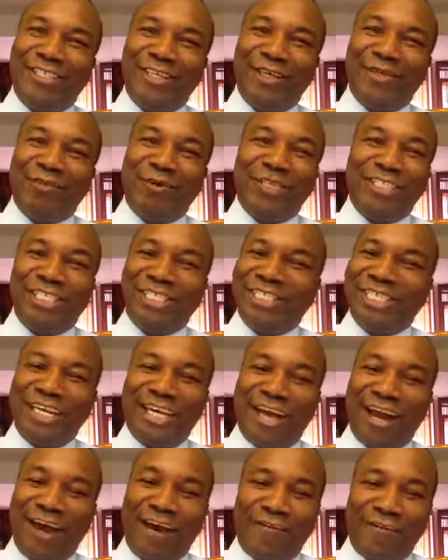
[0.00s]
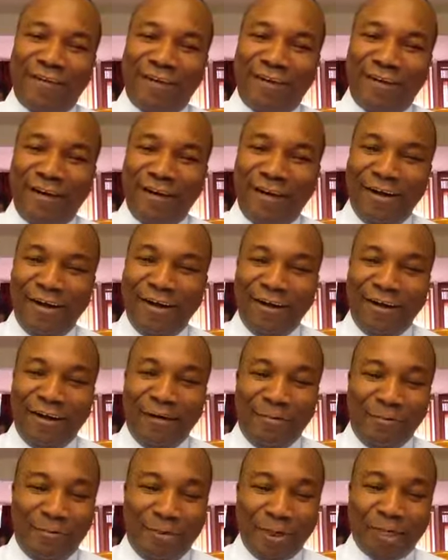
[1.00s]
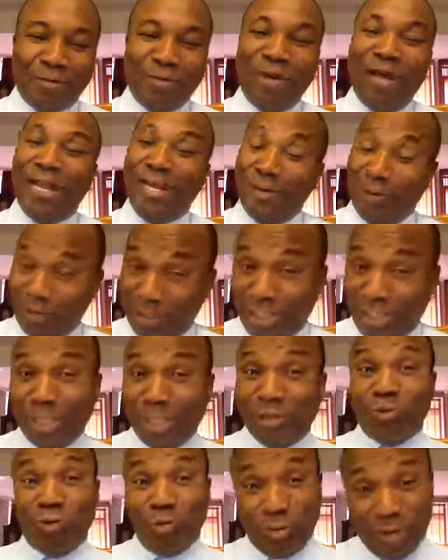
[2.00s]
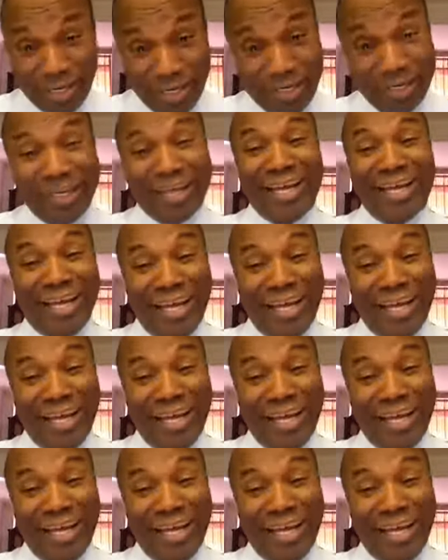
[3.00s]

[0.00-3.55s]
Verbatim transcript: Judge Washington Carver. Most men notice women,